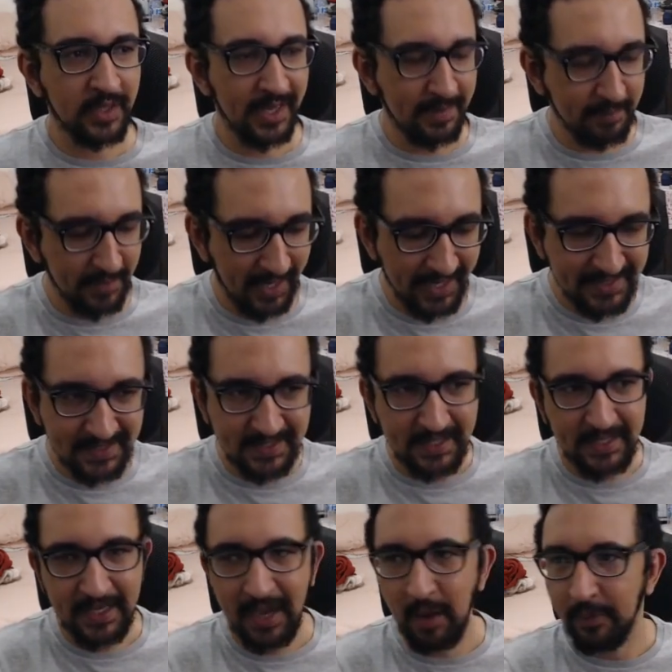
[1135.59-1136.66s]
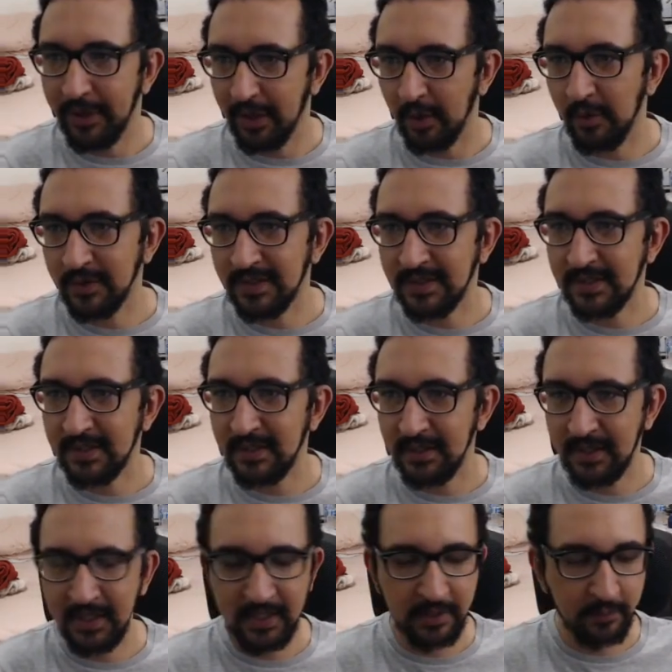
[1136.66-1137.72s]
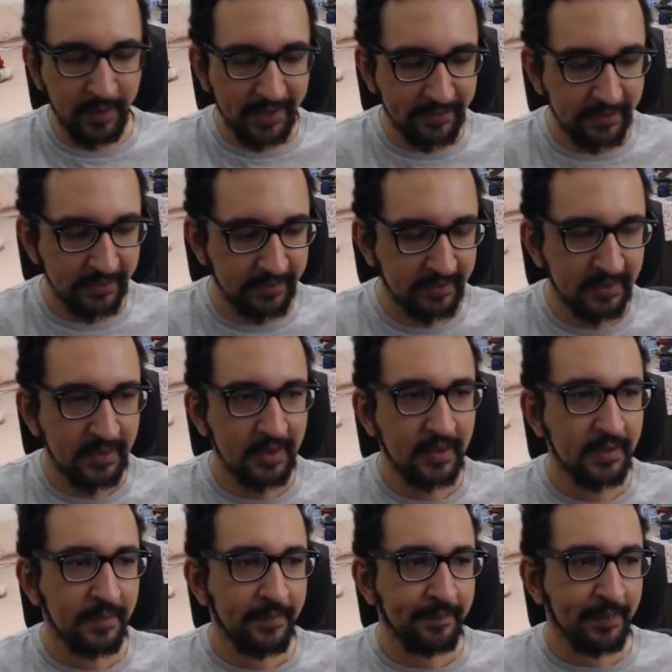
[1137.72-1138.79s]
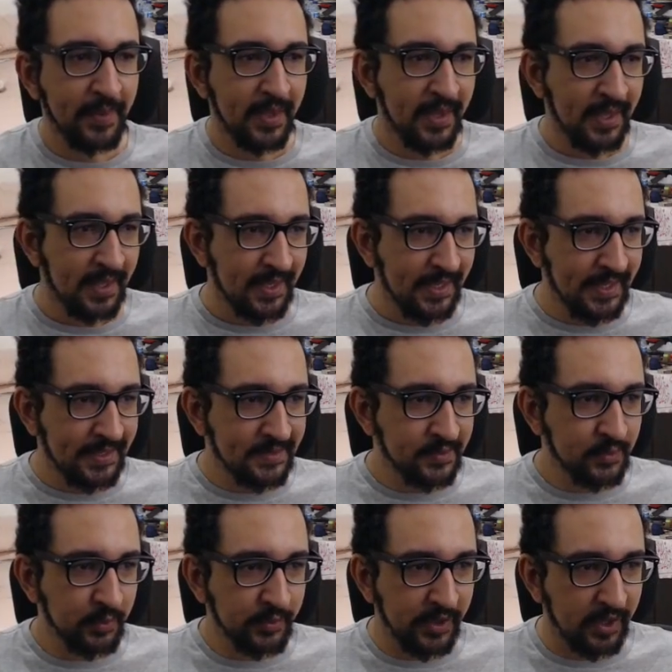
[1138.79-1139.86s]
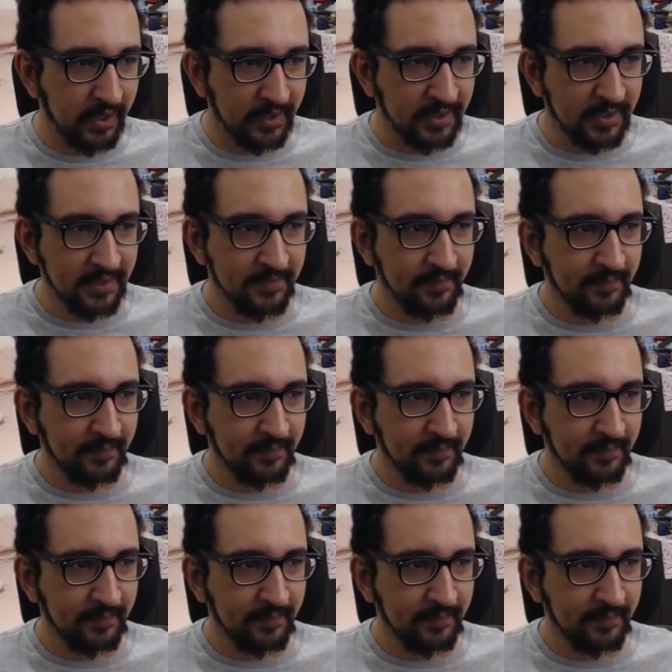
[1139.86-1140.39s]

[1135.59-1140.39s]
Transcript: Let's see how it looks rendered. It's too dark.